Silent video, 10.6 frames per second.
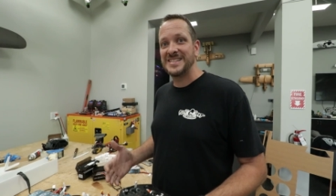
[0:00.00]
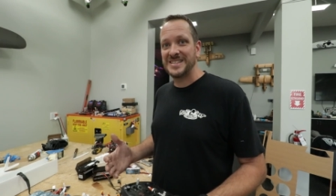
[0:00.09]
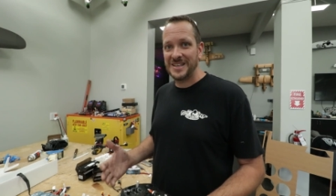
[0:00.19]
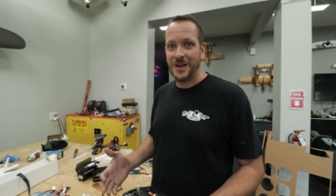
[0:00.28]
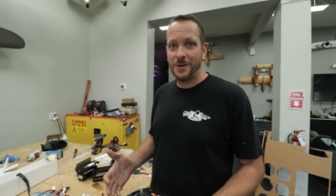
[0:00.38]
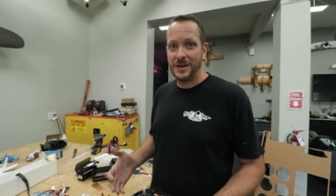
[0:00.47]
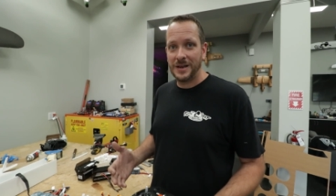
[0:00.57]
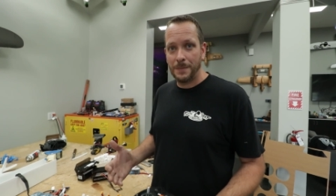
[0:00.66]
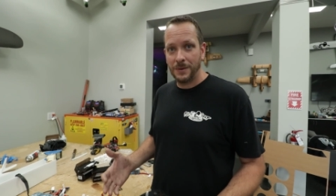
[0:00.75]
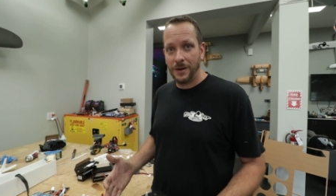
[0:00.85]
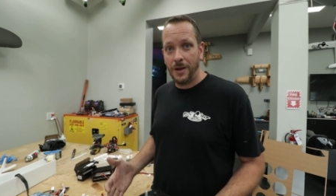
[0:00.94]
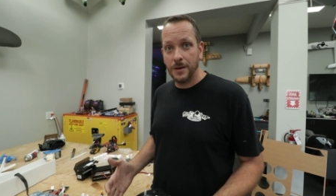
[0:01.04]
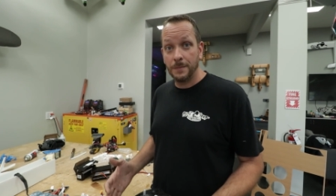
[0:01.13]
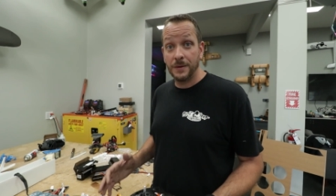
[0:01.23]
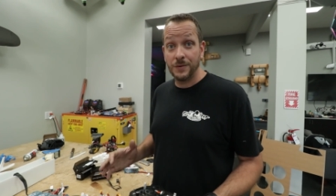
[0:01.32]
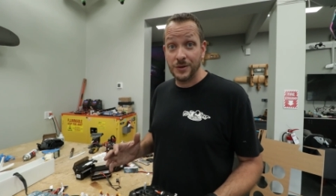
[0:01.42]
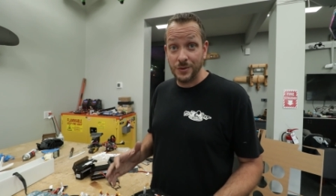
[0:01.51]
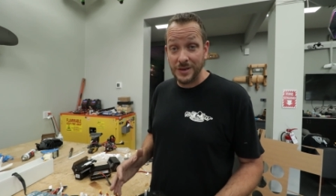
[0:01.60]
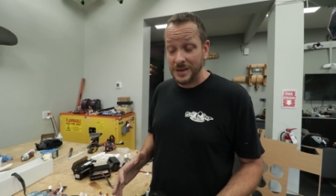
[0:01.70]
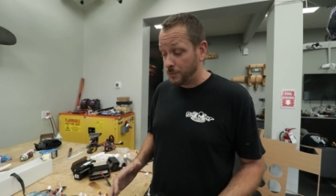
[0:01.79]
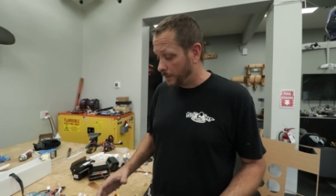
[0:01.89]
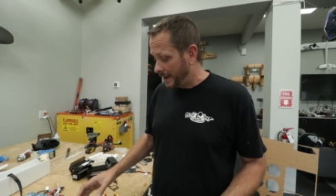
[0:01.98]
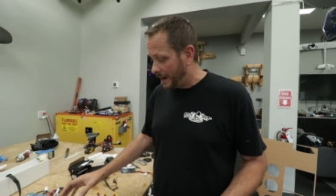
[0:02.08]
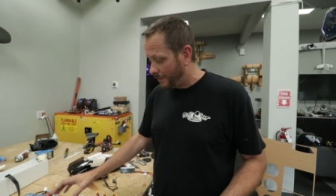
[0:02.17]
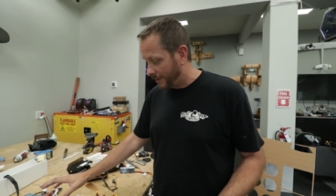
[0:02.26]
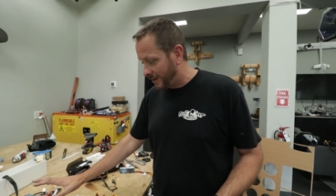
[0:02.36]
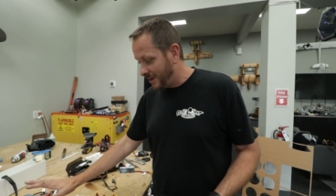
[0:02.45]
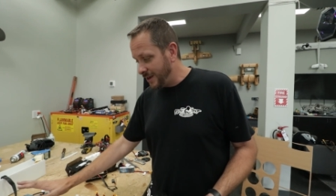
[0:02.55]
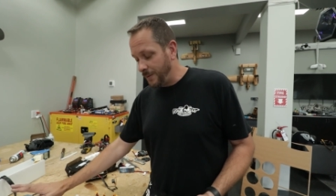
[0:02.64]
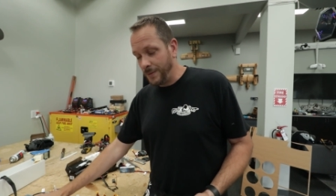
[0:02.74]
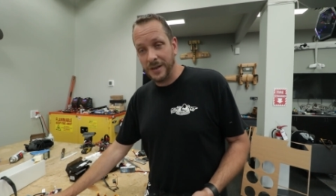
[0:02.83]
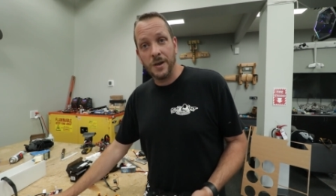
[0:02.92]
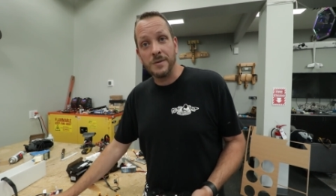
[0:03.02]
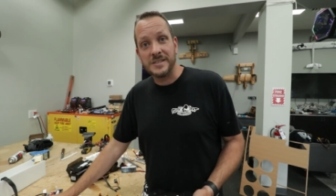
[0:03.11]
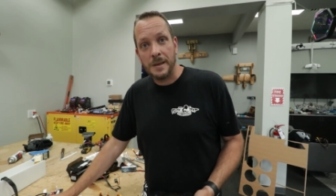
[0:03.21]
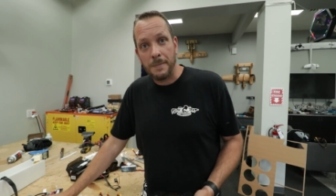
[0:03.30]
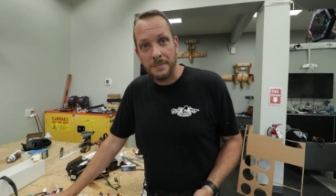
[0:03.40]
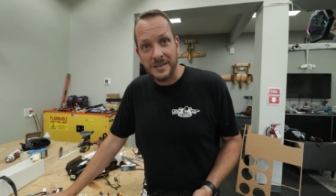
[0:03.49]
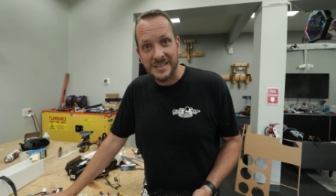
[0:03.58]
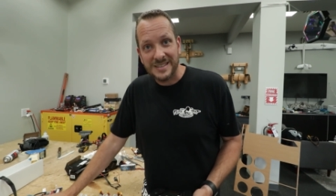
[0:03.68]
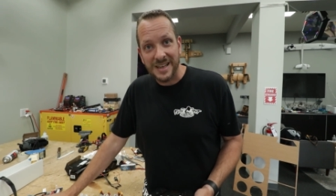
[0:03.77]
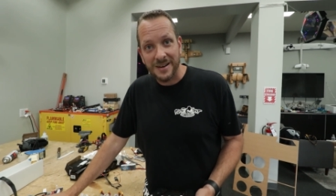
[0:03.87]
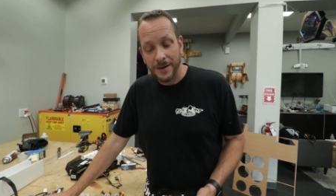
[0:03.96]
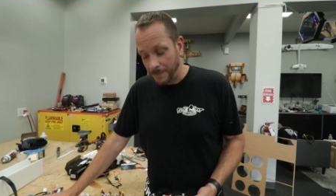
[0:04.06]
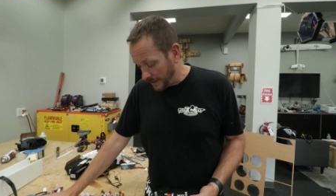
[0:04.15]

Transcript: and slow and lumber along, but if we do need more power, we can always step up to this later.